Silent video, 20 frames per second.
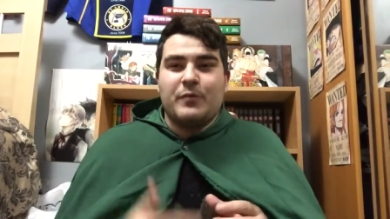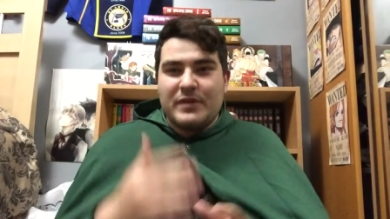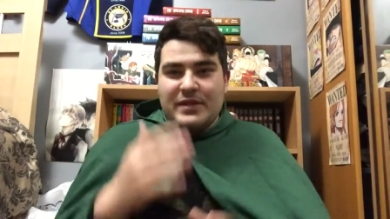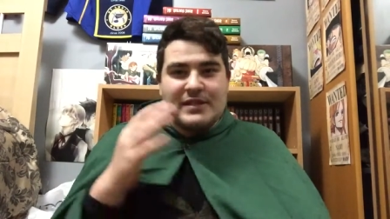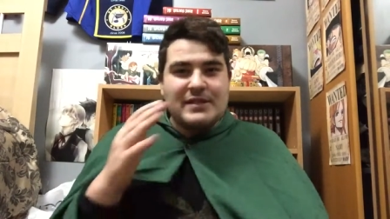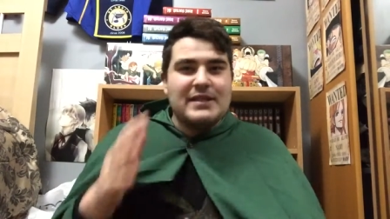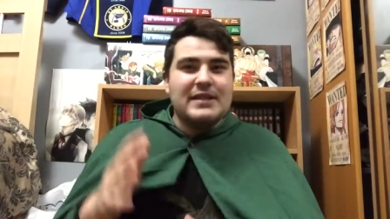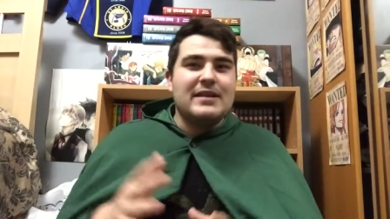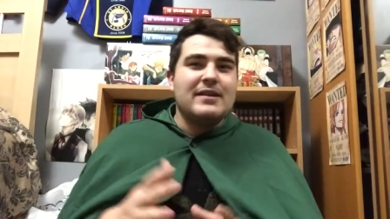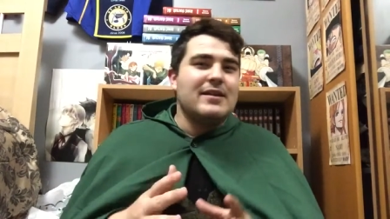we
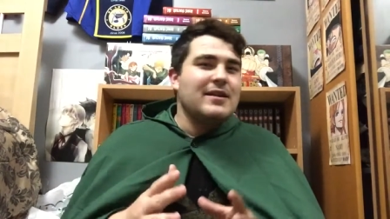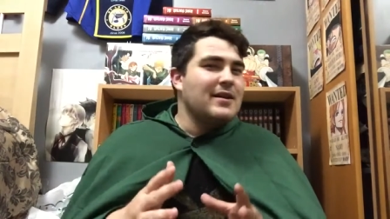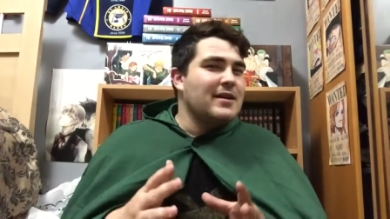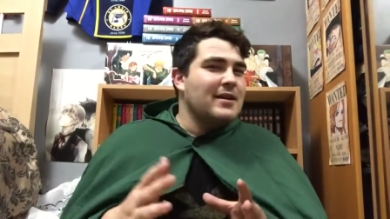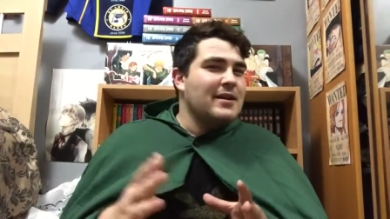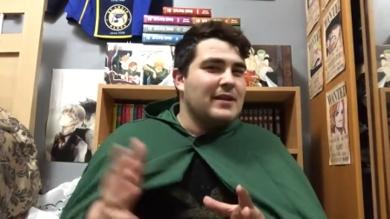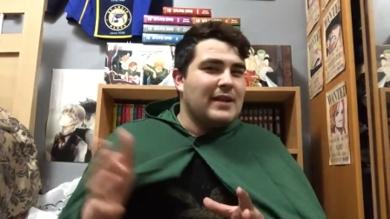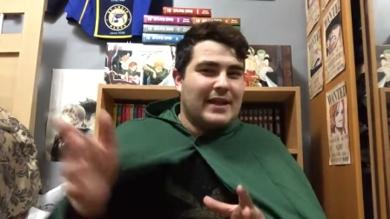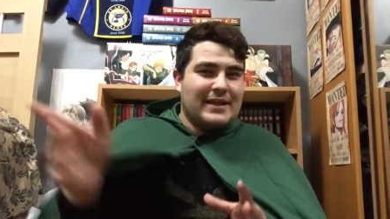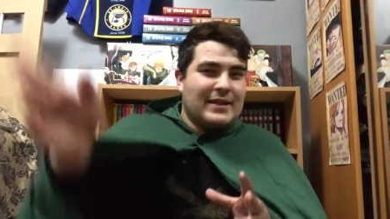see
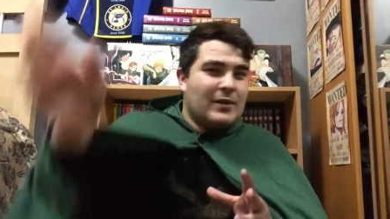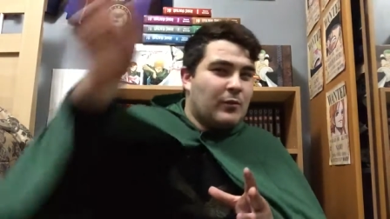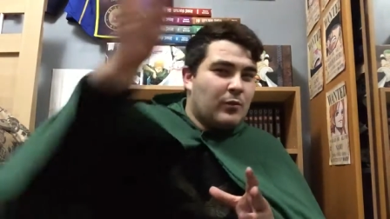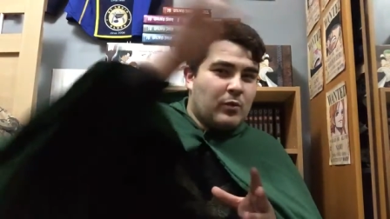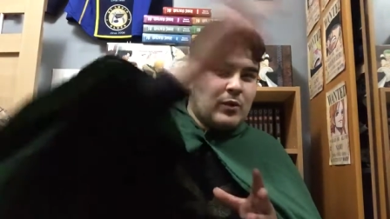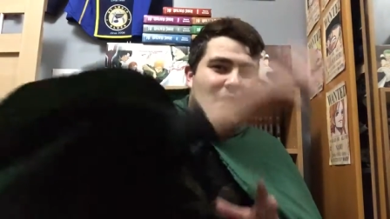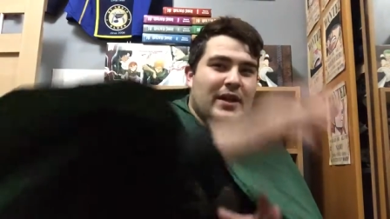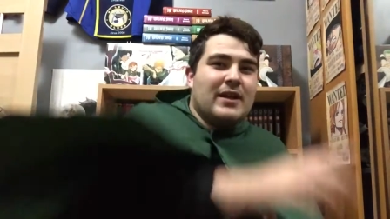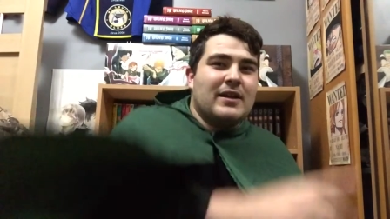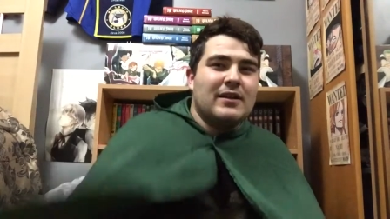like the
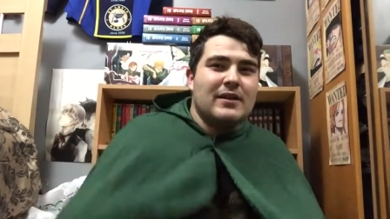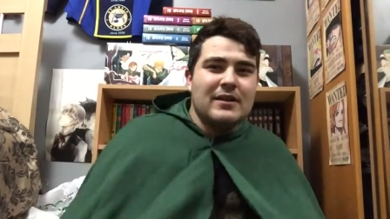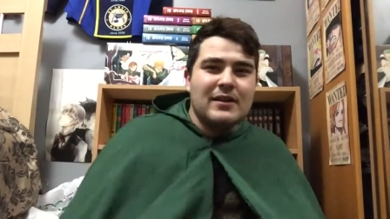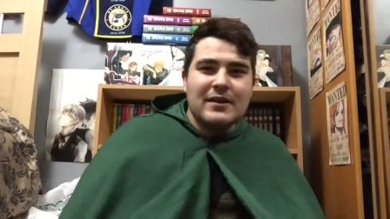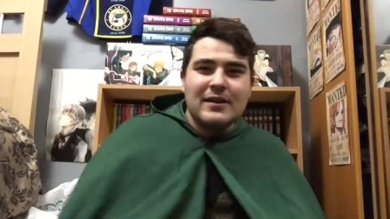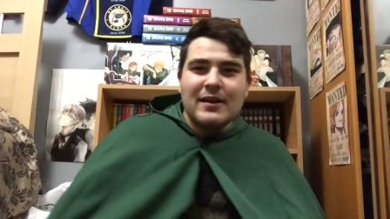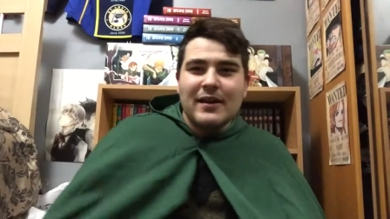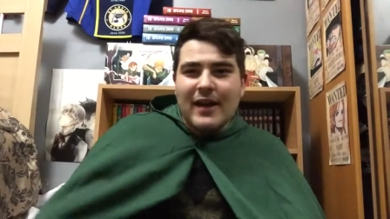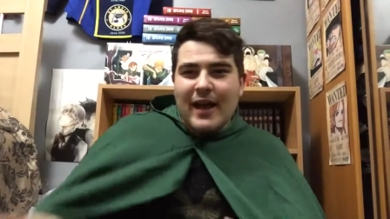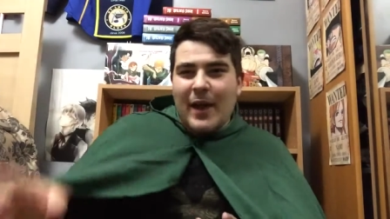ring,
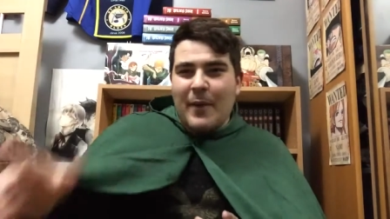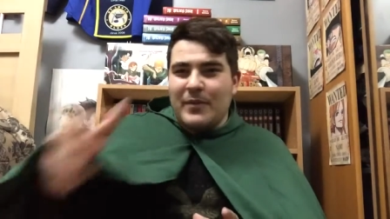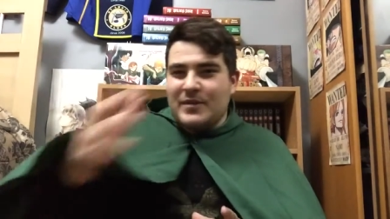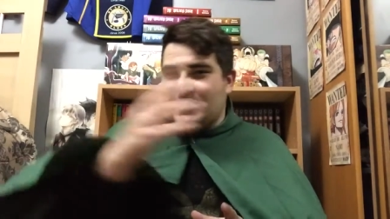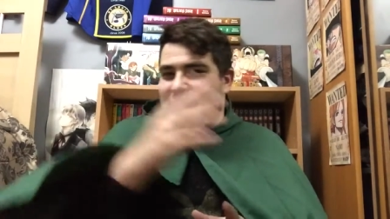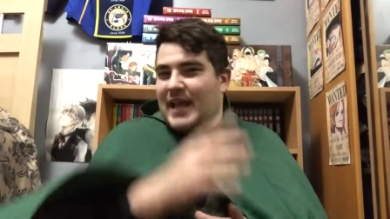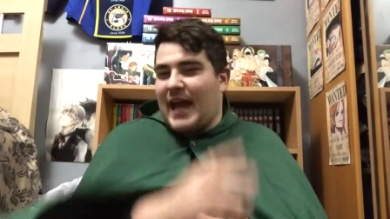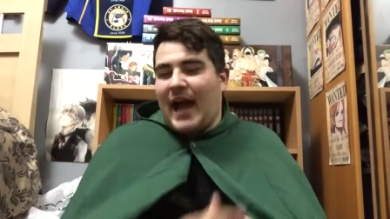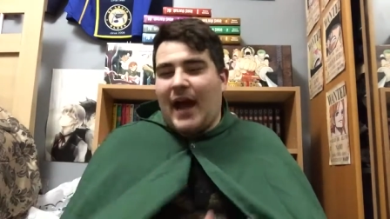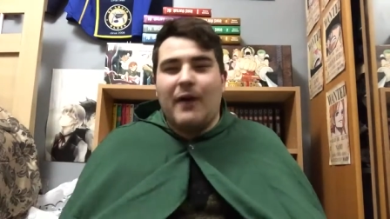and we
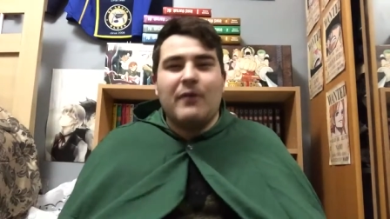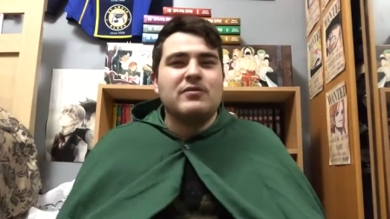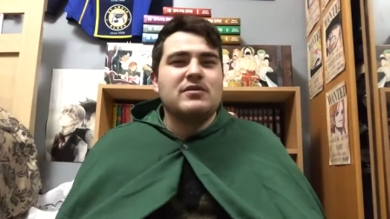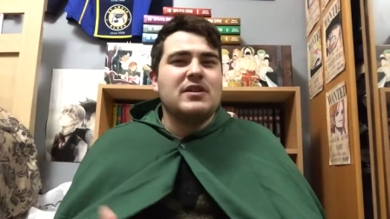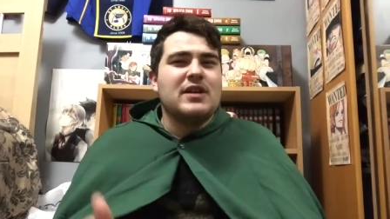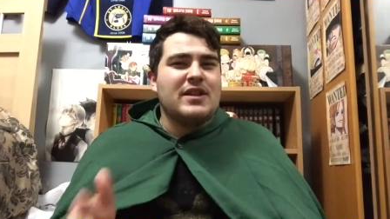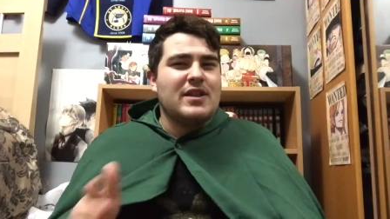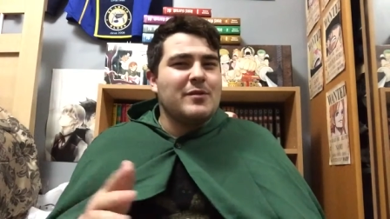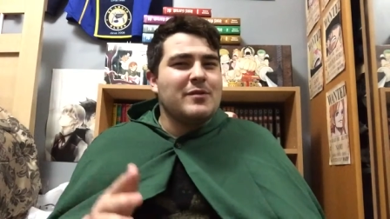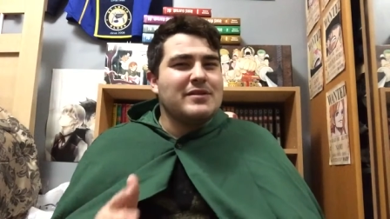see
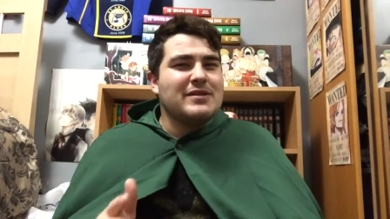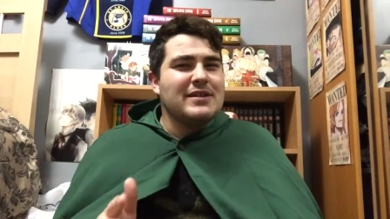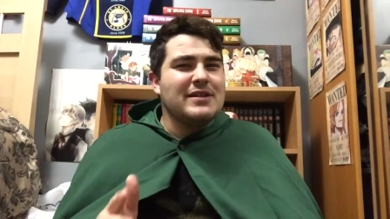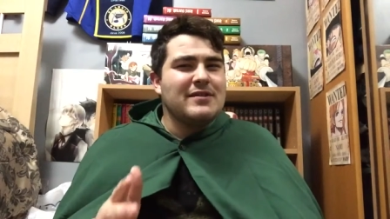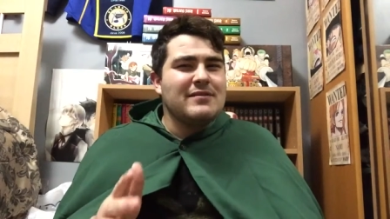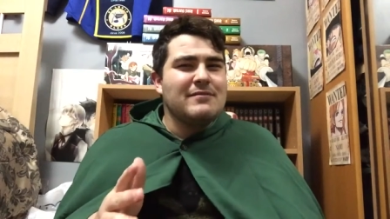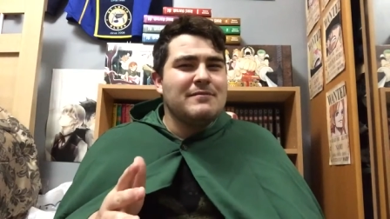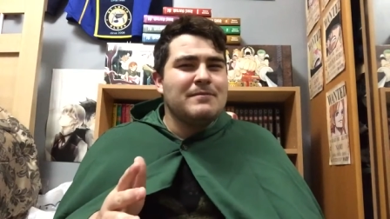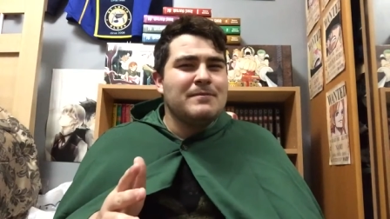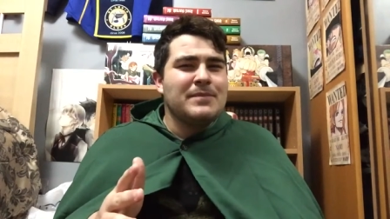Howzer, and then we
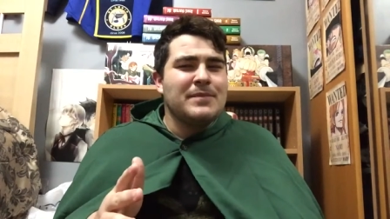see